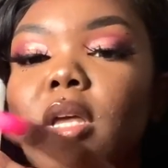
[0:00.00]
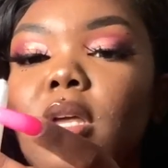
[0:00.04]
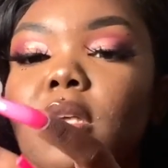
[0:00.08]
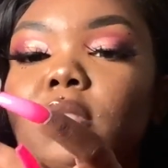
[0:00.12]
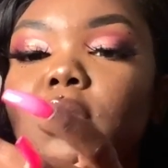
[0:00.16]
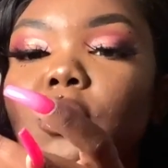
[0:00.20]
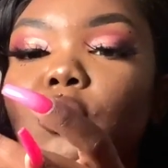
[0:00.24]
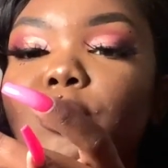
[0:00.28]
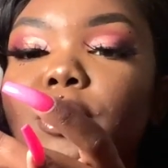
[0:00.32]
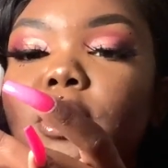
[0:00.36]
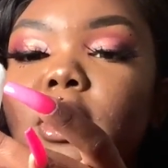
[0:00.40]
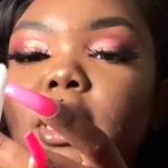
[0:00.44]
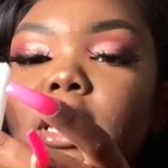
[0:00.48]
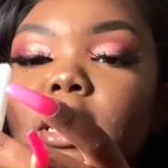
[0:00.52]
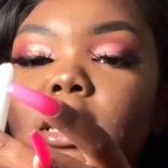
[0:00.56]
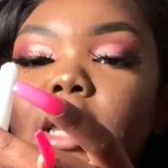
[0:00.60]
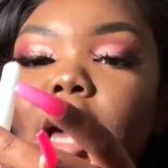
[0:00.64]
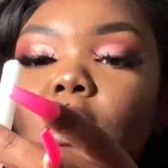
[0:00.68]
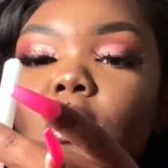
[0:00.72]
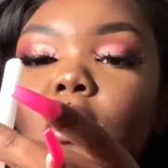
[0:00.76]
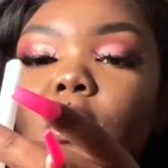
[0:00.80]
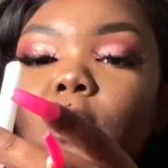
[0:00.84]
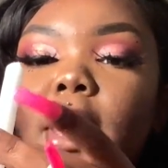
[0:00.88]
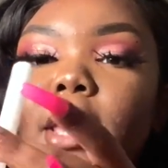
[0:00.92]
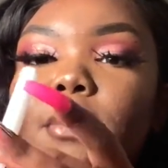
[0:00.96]
You pull it, not
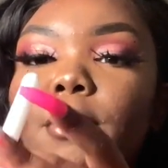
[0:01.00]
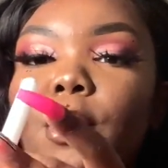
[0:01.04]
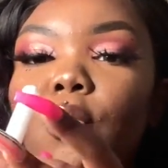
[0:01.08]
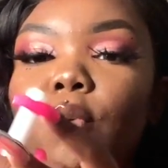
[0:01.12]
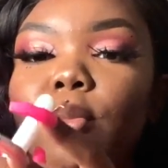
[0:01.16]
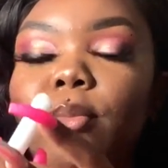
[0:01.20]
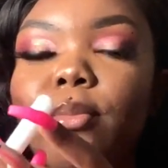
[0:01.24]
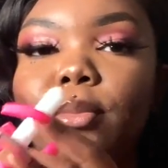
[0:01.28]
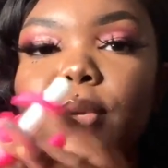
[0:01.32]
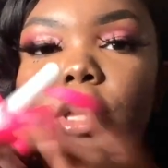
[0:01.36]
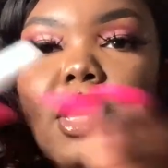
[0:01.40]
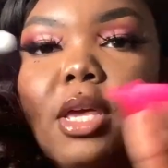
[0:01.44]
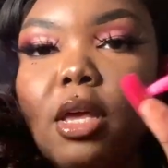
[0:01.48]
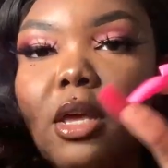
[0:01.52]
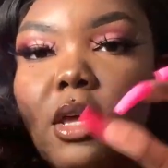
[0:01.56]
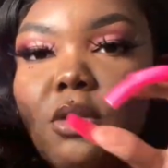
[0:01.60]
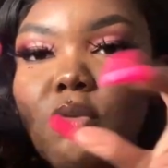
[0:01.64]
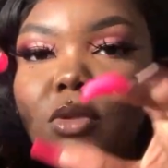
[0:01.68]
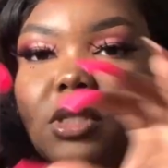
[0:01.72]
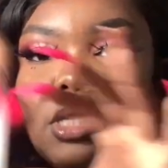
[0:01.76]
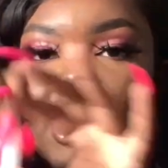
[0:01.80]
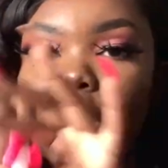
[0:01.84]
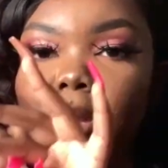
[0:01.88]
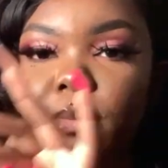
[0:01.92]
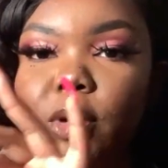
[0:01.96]
all the way, but you
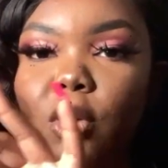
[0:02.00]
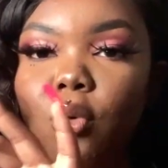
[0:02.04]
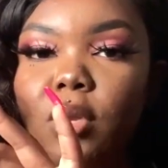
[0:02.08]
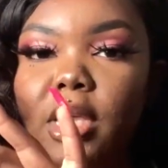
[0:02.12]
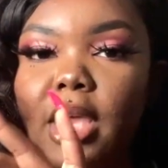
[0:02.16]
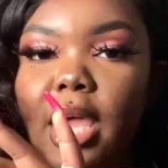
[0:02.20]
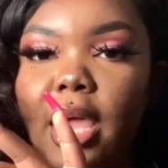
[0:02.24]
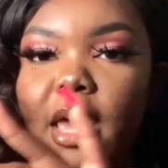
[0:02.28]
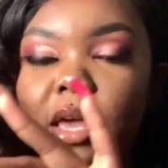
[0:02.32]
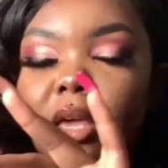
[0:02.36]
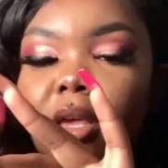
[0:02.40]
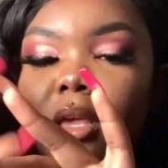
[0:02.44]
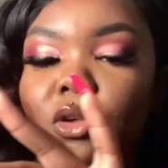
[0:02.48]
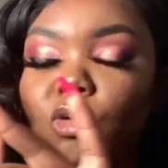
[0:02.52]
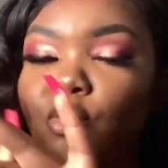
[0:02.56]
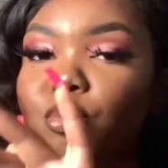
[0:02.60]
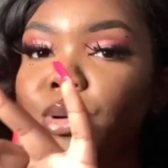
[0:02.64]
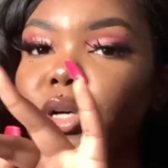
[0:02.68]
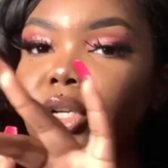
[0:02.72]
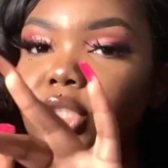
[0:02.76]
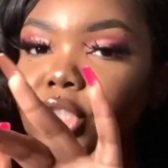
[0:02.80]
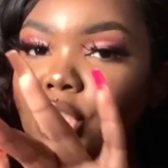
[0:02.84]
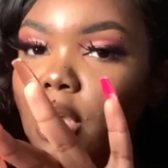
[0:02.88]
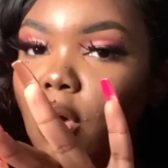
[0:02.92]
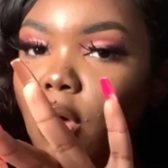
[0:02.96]
stick it up your cootie cat, you
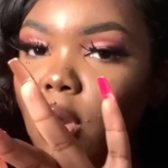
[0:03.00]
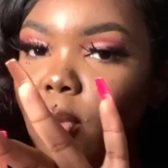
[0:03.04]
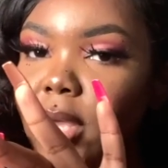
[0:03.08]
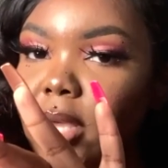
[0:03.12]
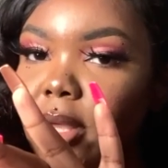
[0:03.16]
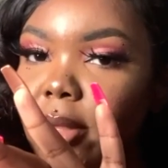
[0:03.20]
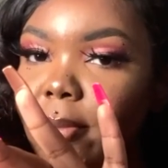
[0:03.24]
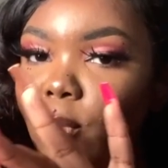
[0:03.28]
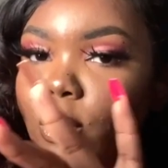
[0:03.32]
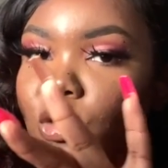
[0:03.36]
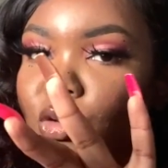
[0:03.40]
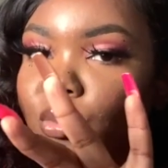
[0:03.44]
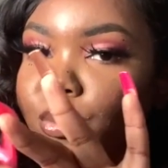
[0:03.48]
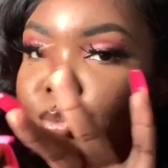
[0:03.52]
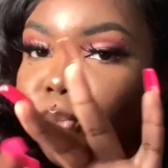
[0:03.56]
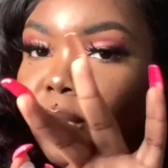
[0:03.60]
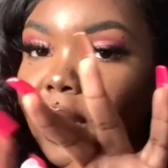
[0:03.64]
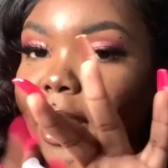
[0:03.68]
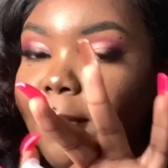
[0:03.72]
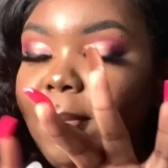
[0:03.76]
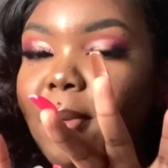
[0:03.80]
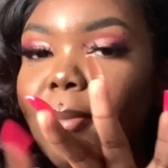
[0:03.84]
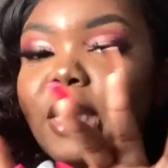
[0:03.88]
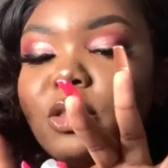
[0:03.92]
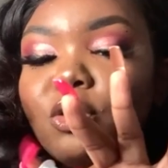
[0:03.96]
push it all the way up, and you
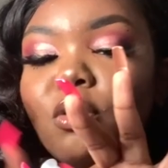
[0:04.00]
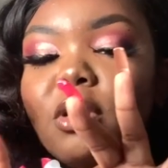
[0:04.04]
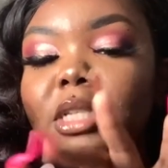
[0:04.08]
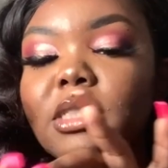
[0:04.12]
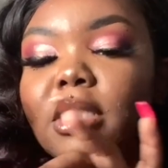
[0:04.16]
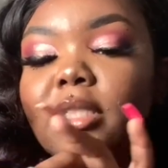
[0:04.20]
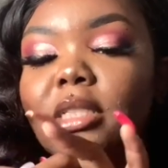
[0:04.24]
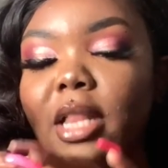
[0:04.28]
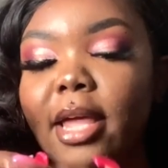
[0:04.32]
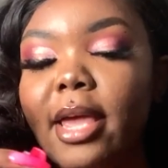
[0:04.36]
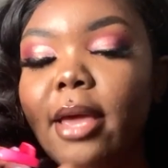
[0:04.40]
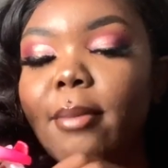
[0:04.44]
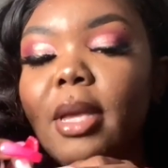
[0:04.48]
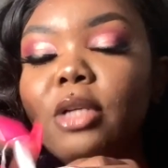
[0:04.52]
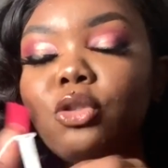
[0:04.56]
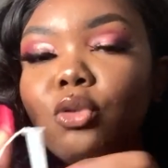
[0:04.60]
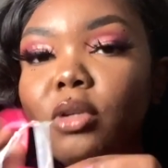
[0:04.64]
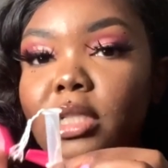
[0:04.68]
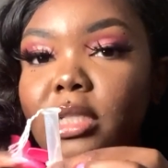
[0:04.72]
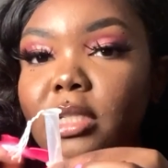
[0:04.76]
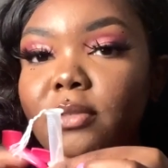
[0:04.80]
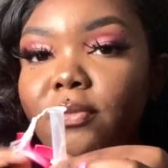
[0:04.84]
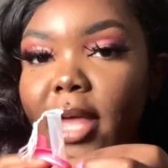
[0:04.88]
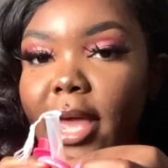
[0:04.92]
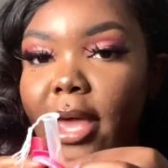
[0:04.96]
clamp it. Make sure this is clamped. Make sure
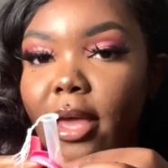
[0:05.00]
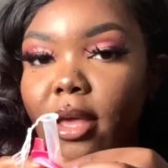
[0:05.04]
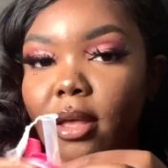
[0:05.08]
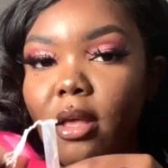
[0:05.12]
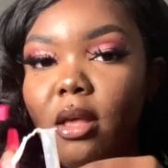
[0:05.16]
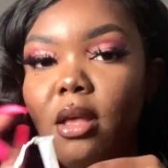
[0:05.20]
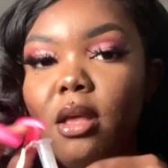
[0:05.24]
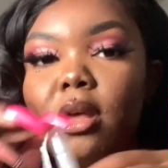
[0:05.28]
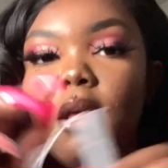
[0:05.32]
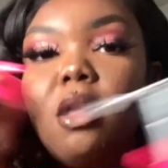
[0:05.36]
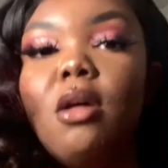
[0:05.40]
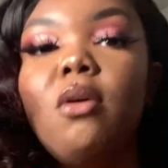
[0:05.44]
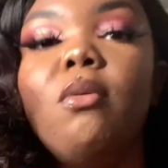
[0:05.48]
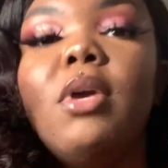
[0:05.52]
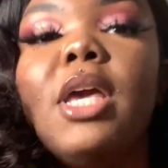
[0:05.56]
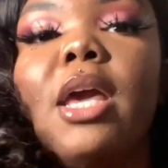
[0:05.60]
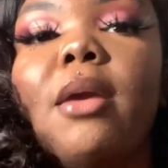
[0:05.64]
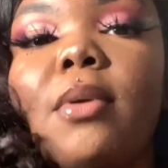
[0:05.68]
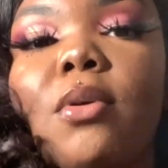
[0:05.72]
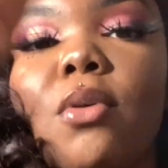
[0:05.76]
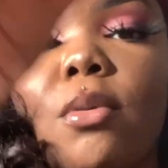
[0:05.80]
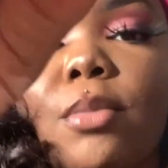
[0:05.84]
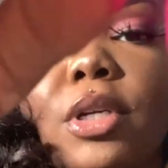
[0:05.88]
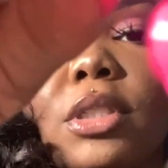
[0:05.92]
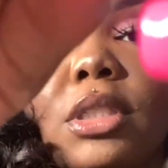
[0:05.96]
this is flat. Okay, you're
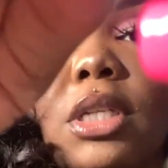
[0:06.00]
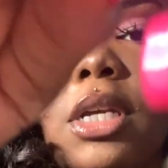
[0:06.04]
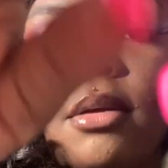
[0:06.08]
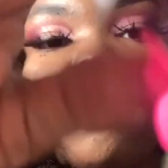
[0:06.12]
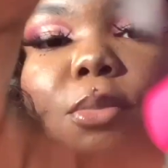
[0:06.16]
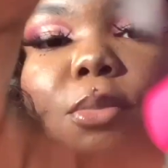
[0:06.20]
gonna push it